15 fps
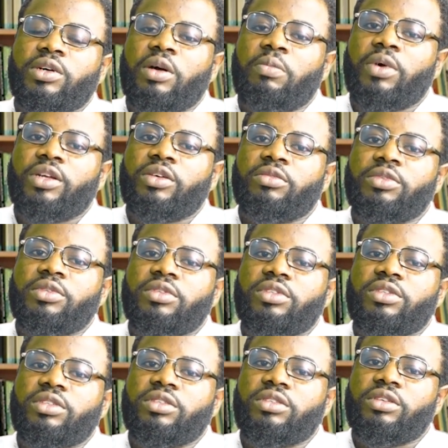part of
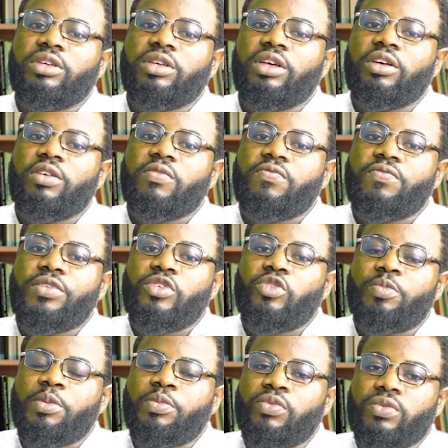the
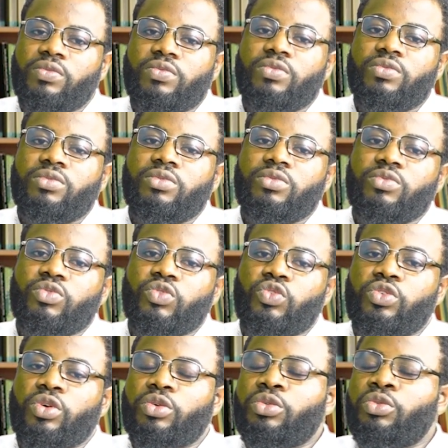few people who
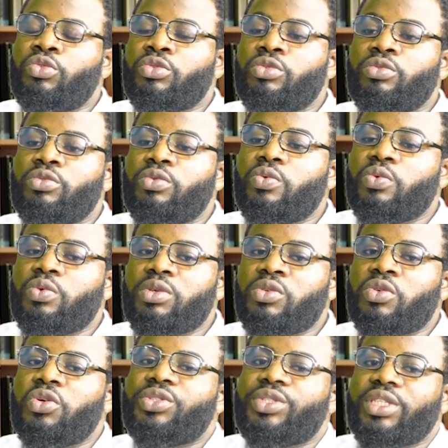struggled who
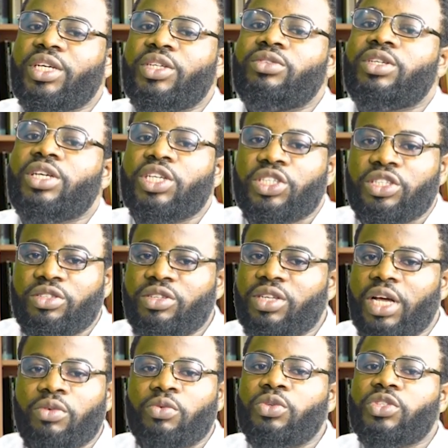got education. No,
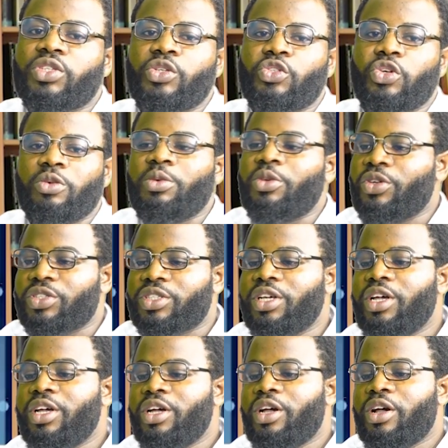I wouldn't say struggle, because
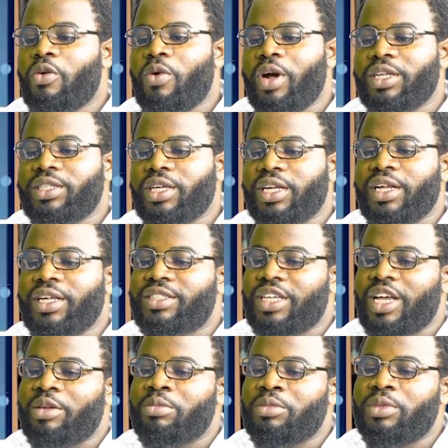quite at that
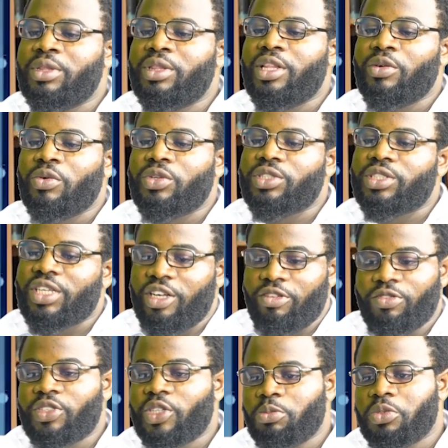time there was
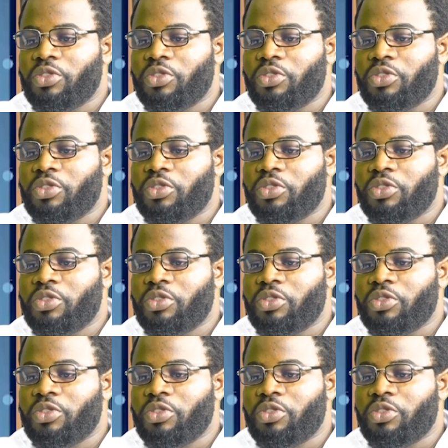everything